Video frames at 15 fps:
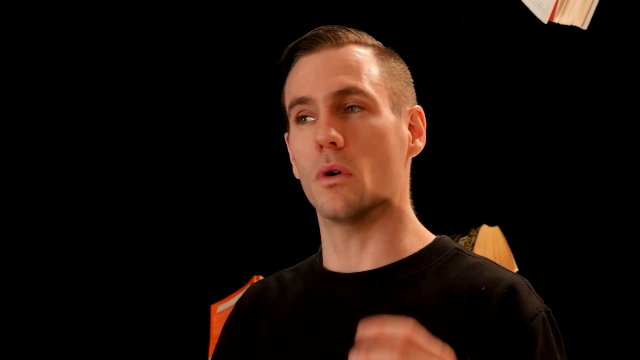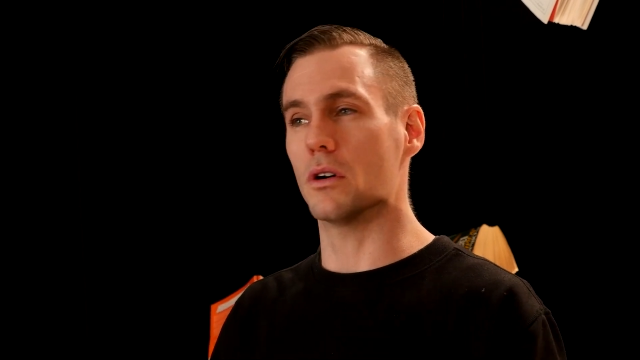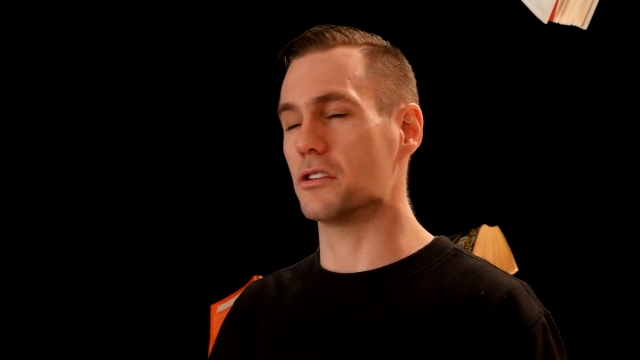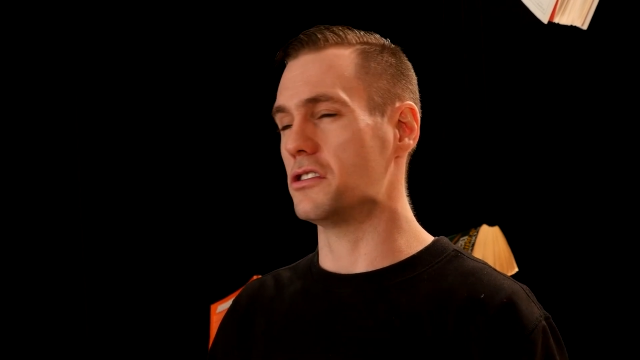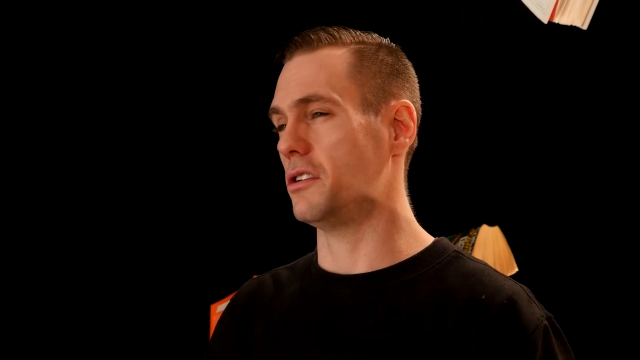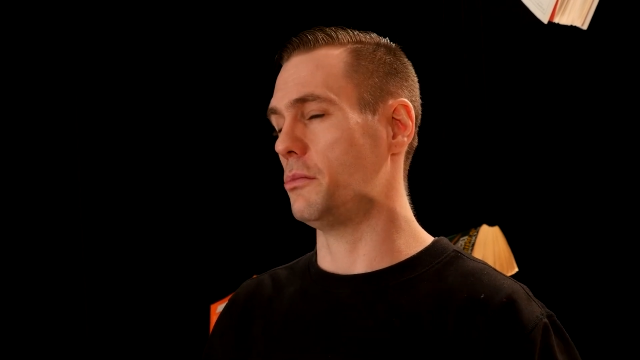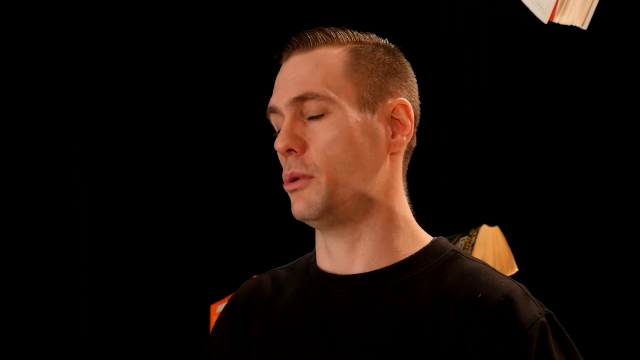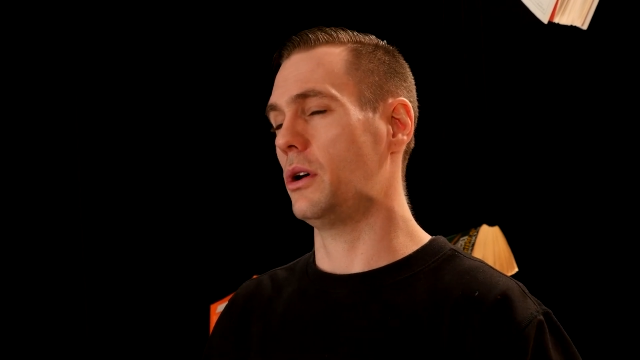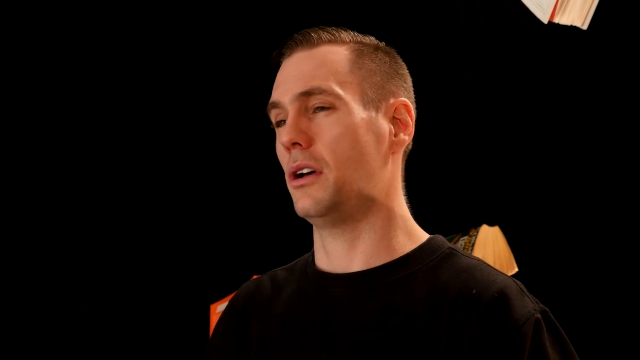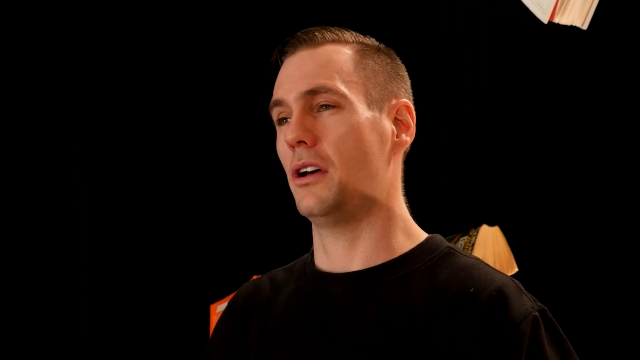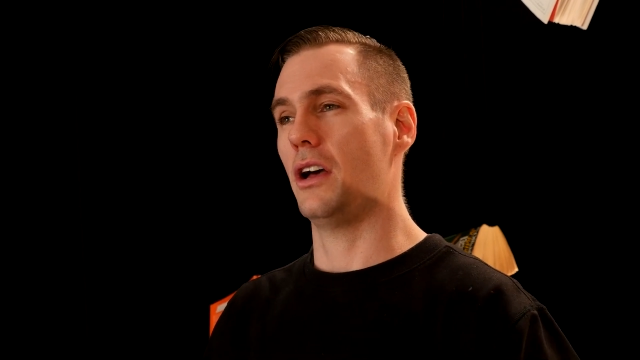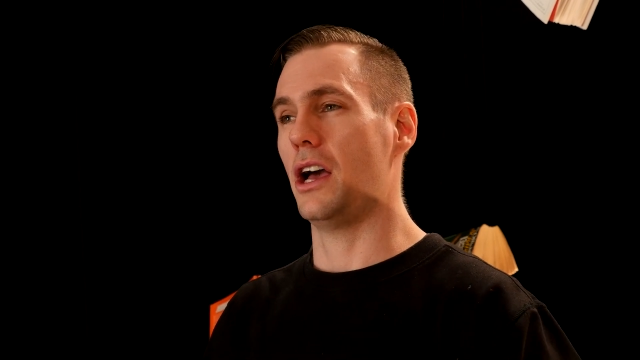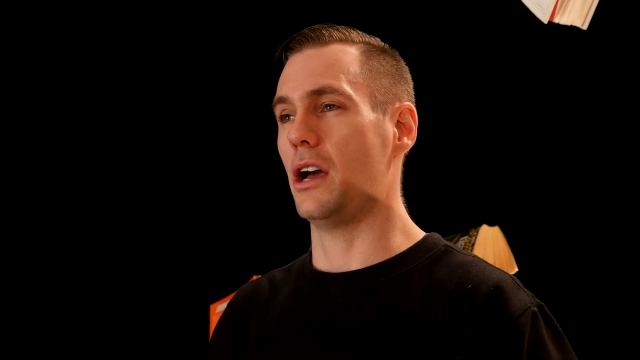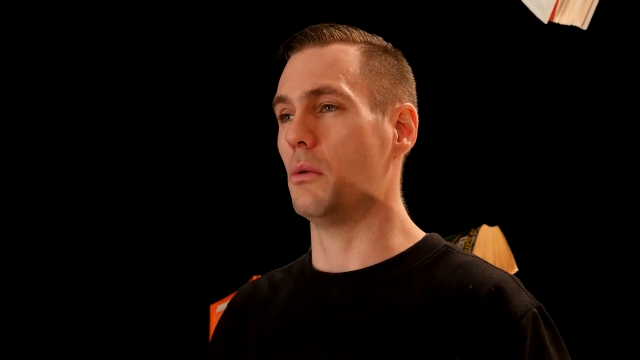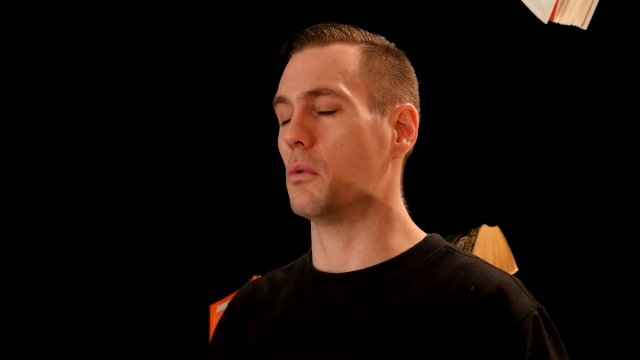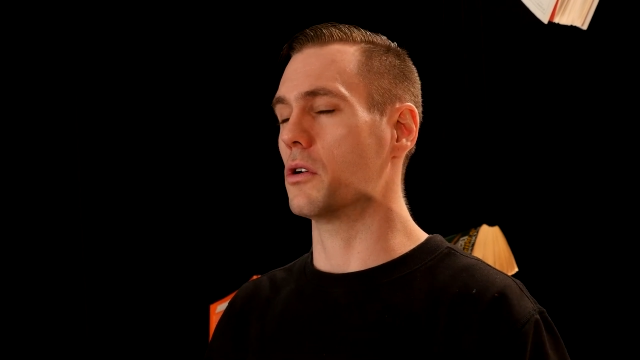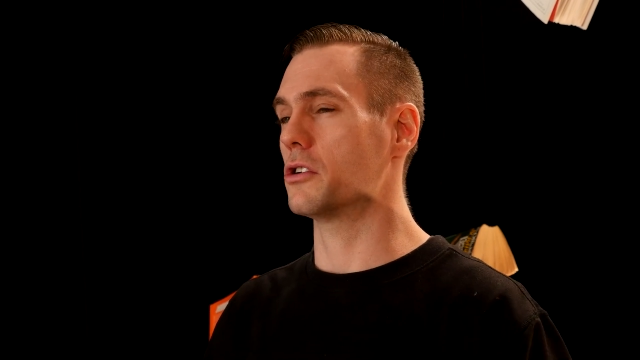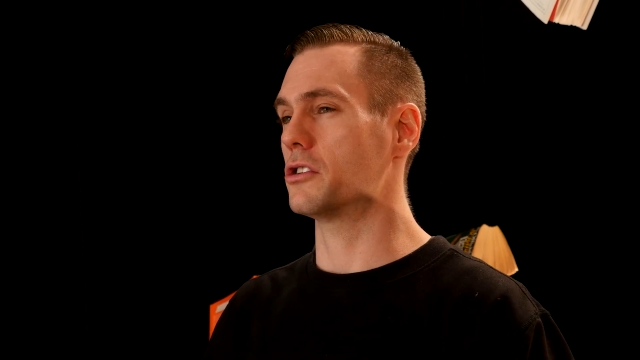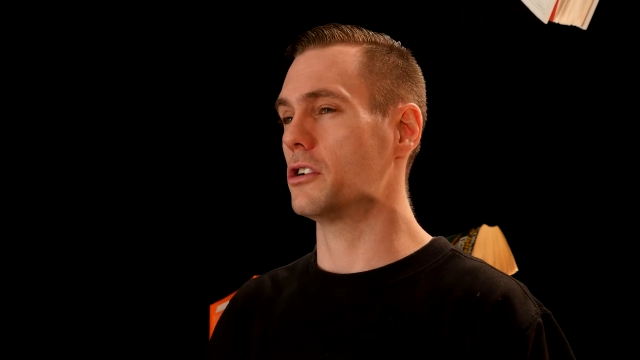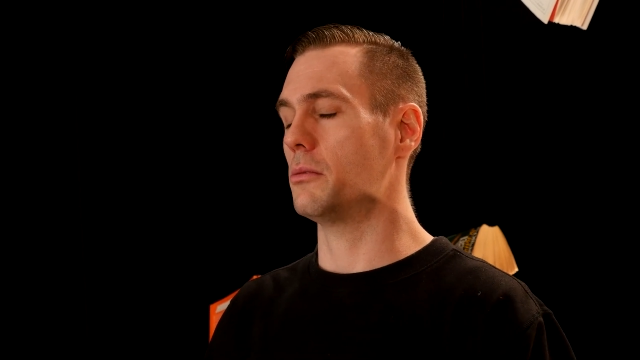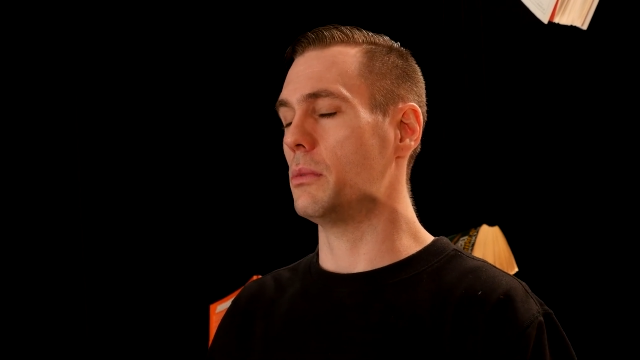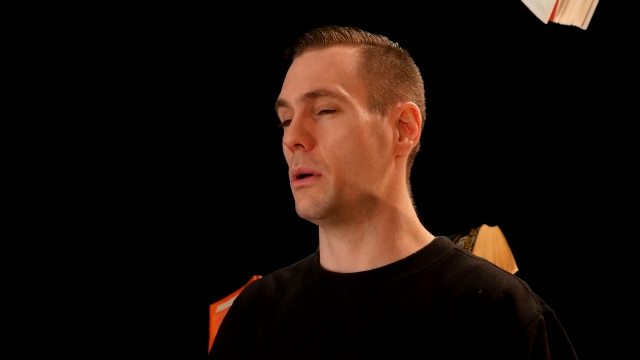worship and
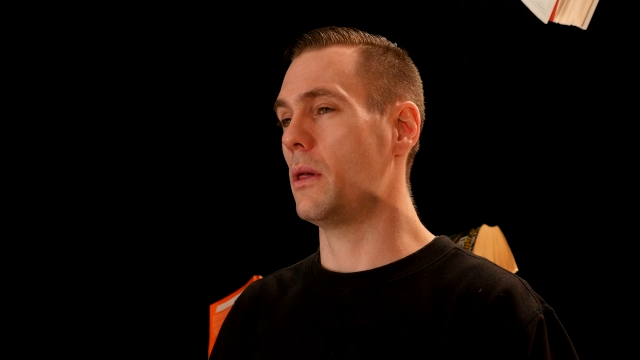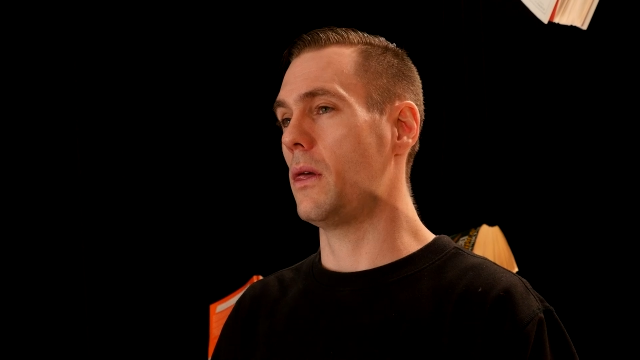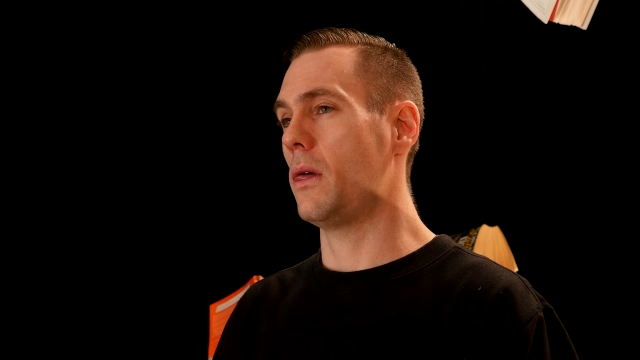worship.